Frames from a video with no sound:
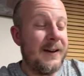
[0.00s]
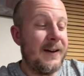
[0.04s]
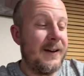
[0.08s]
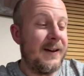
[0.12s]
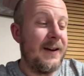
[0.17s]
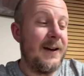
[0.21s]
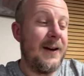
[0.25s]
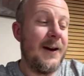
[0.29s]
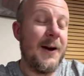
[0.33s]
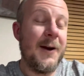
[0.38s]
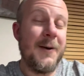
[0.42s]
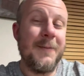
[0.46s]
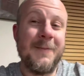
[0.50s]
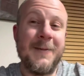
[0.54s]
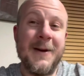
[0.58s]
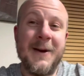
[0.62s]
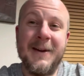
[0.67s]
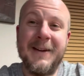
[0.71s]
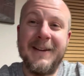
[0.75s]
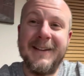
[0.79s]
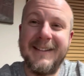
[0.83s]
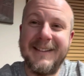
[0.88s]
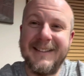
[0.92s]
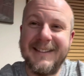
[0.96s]
No
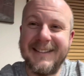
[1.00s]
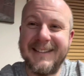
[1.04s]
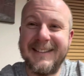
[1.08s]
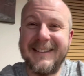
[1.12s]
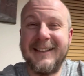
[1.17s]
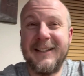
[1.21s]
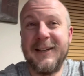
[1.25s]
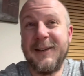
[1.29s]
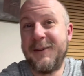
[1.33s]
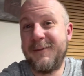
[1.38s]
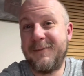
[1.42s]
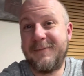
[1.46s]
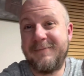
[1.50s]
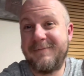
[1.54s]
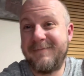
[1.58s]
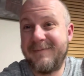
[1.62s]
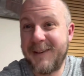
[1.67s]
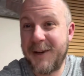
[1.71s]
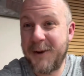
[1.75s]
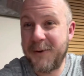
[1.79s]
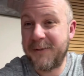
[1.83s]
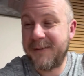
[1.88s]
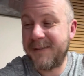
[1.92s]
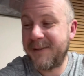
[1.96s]

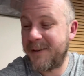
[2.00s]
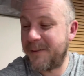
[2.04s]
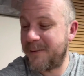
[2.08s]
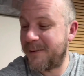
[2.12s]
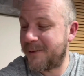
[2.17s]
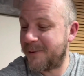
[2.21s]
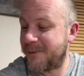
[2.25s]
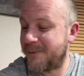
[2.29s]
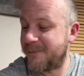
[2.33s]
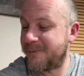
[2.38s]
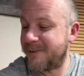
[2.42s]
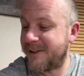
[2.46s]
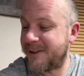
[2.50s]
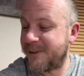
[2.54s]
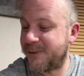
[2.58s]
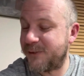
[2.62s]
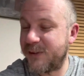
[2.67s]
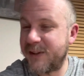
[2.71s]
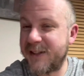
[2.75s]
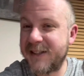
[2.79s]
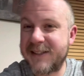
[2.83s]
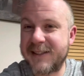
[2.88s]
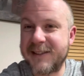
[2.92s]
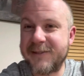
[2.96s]
other real
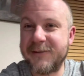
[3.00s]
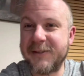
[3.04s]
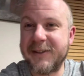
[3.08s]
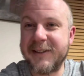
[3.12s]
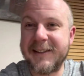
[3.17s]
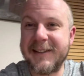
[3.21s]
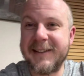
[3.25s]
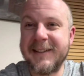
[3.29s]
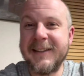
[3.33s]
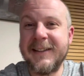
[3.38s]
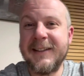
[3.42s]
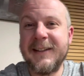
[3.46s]
reason really.